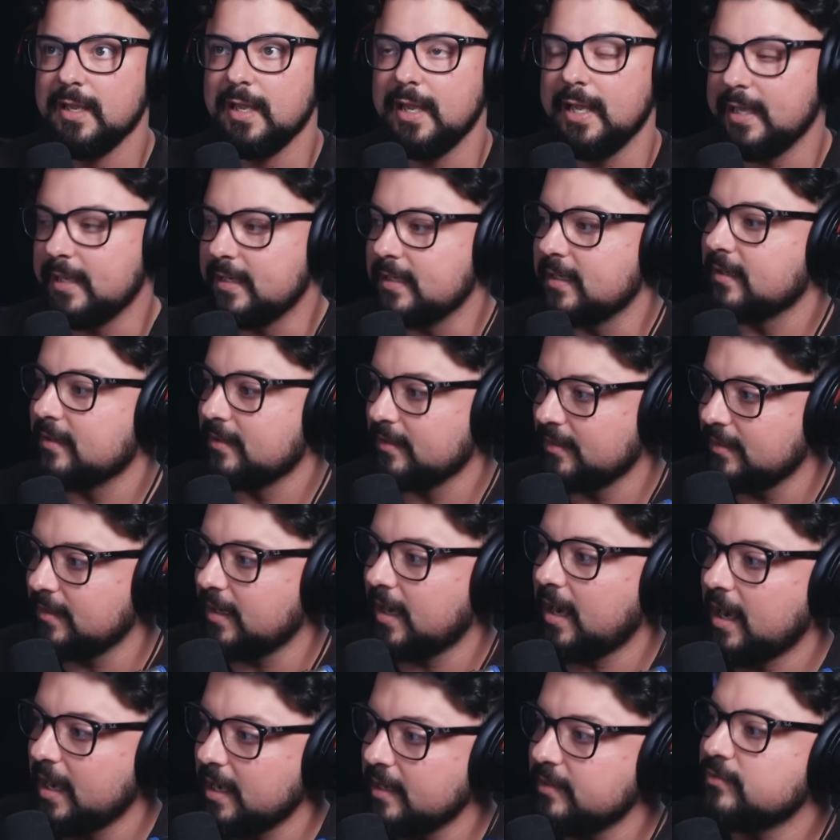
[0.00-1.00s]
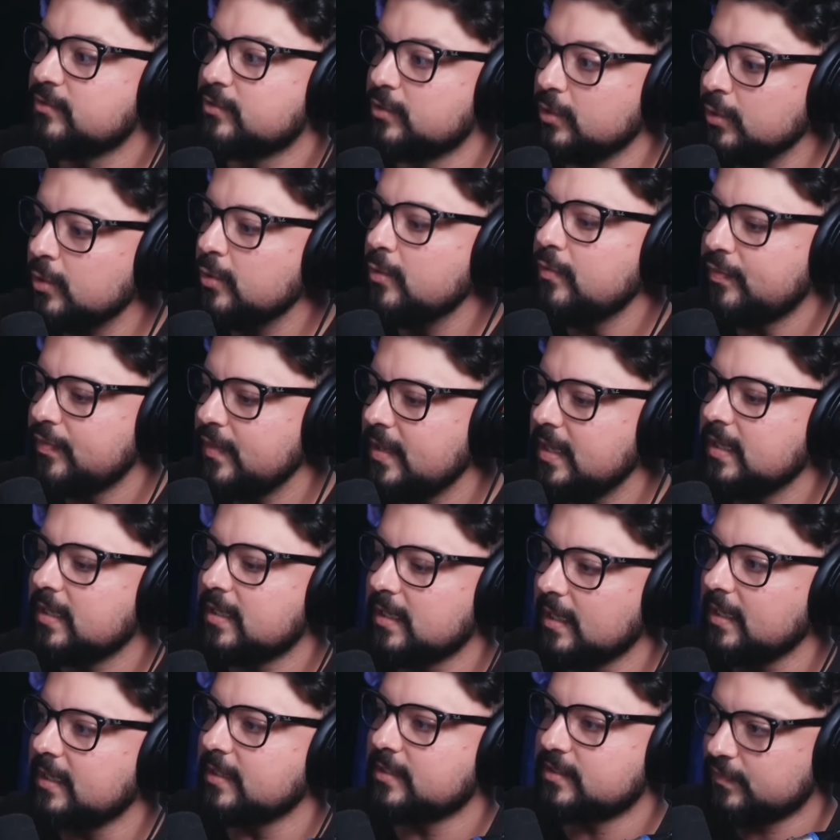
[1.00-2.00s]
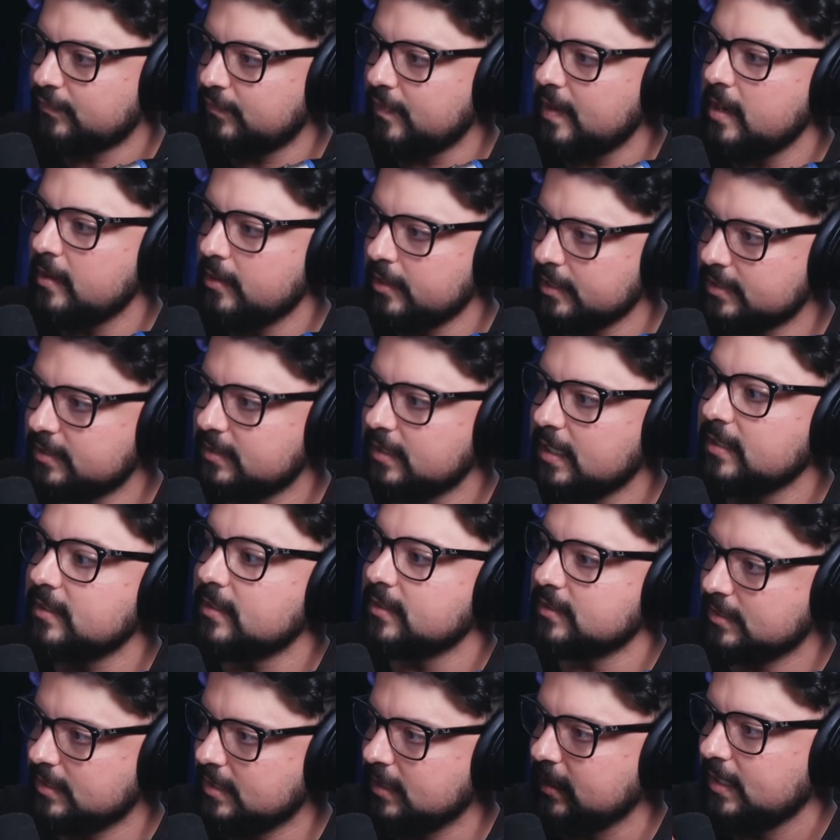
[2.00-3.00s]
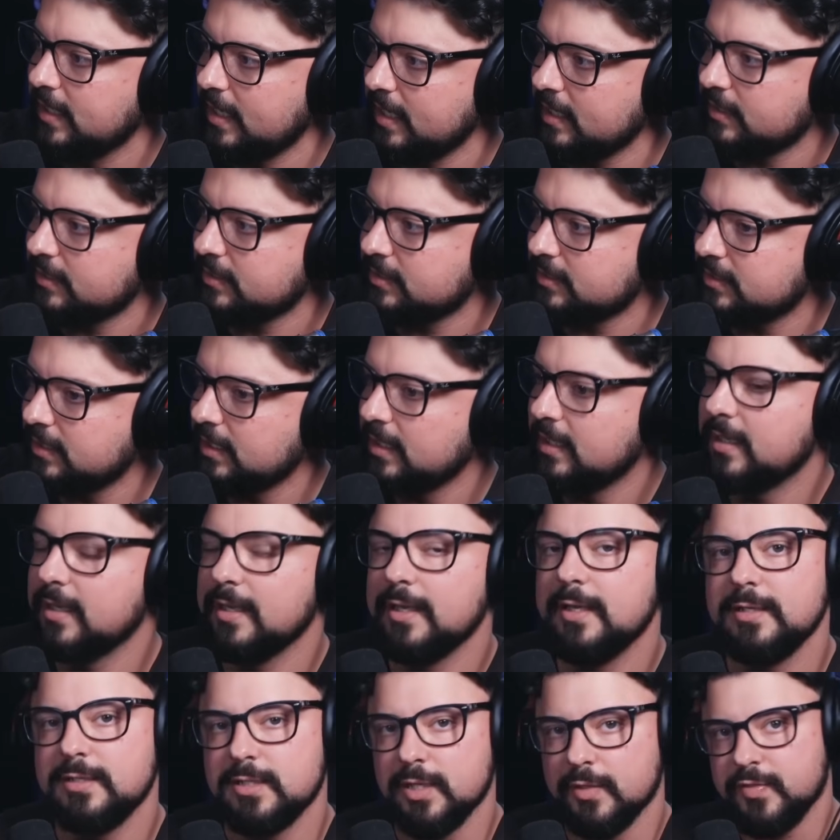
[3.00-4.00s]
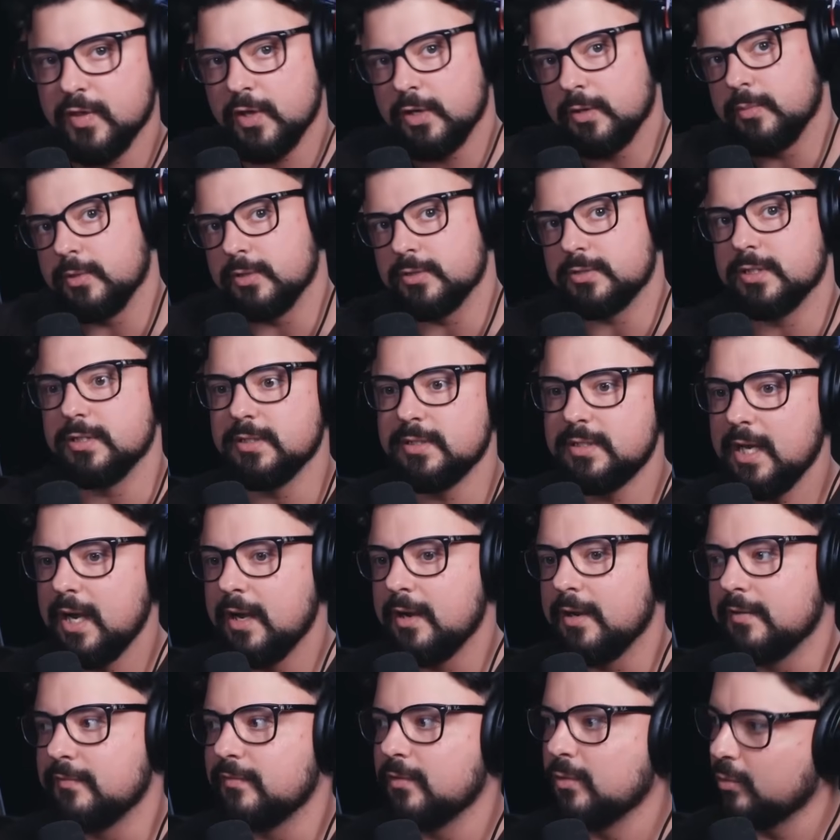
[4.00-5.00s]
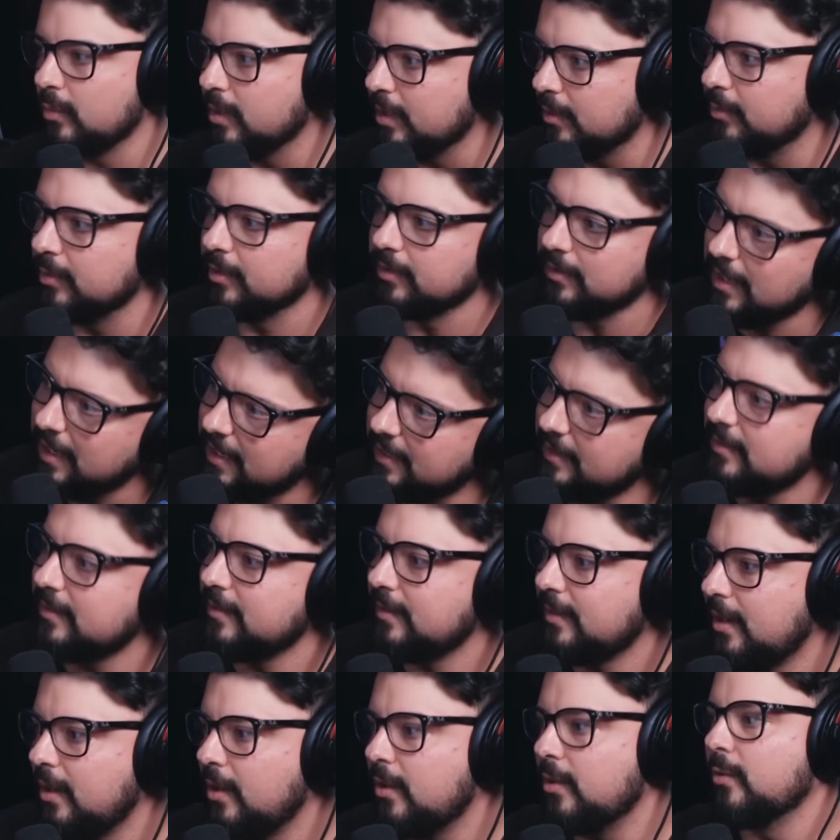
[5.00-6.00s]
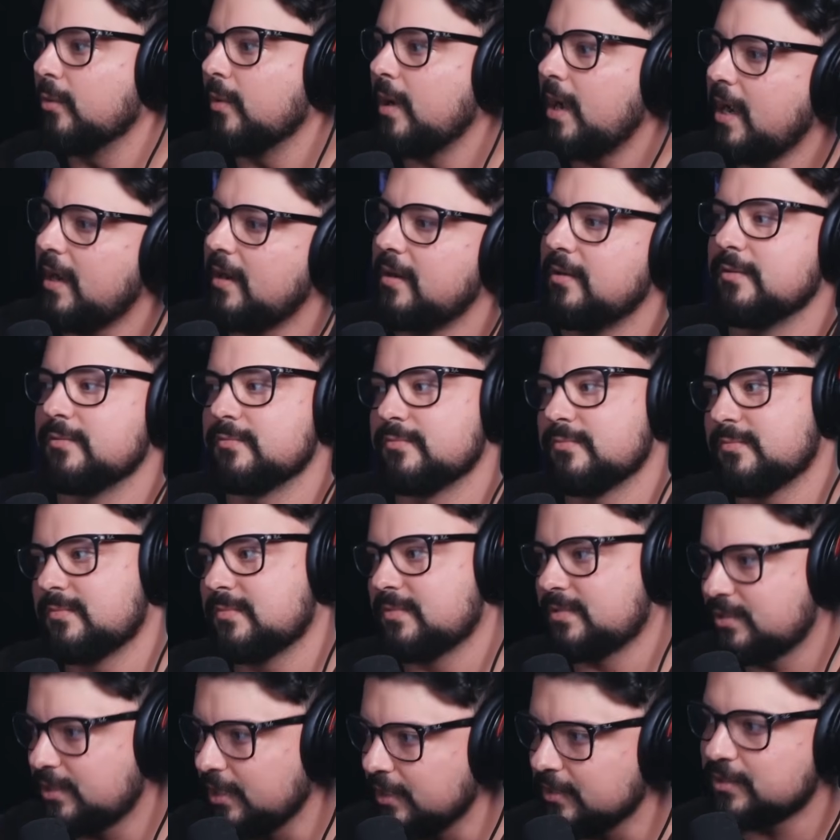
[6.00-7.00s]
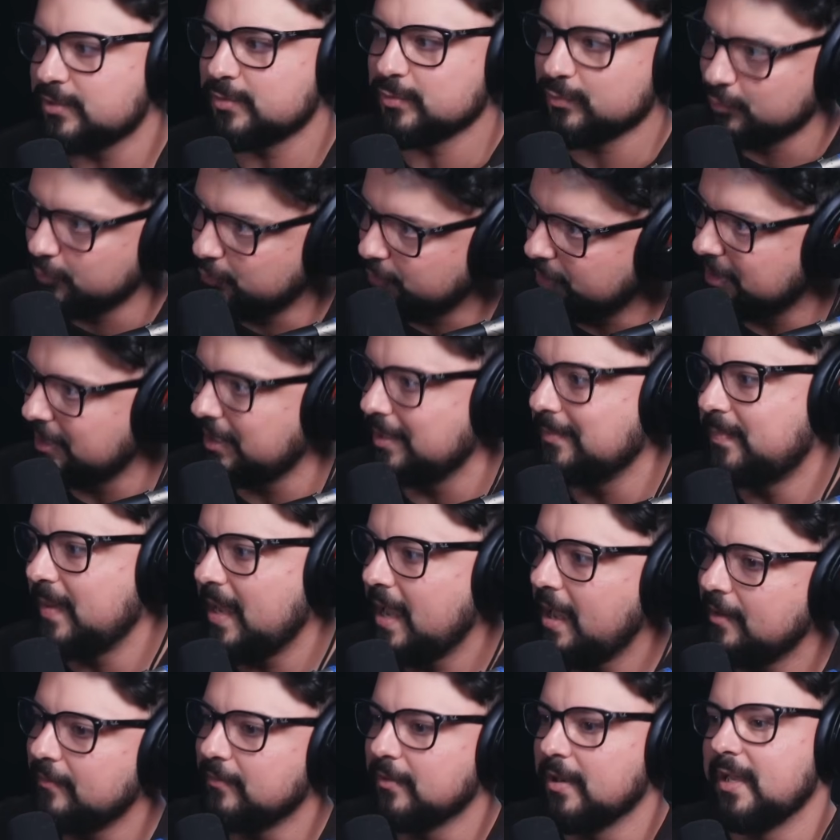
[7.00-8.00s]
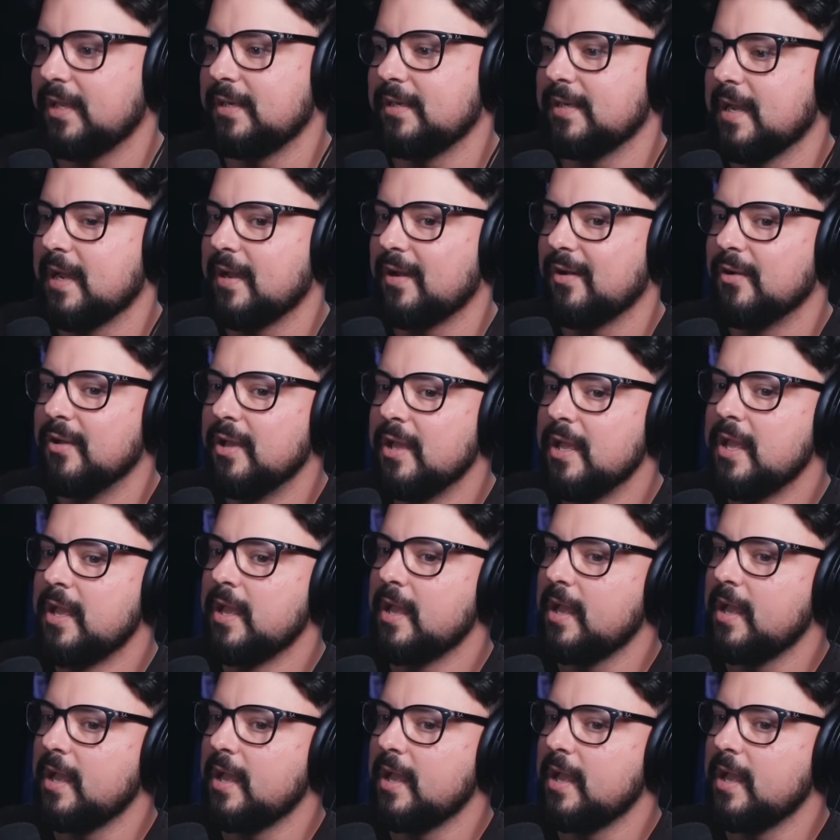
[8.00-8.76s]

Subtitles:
And I do think it's fair to say this connects to Thunderbolts and Daredevil, where we're like, oh, wow, shit's really bad right now.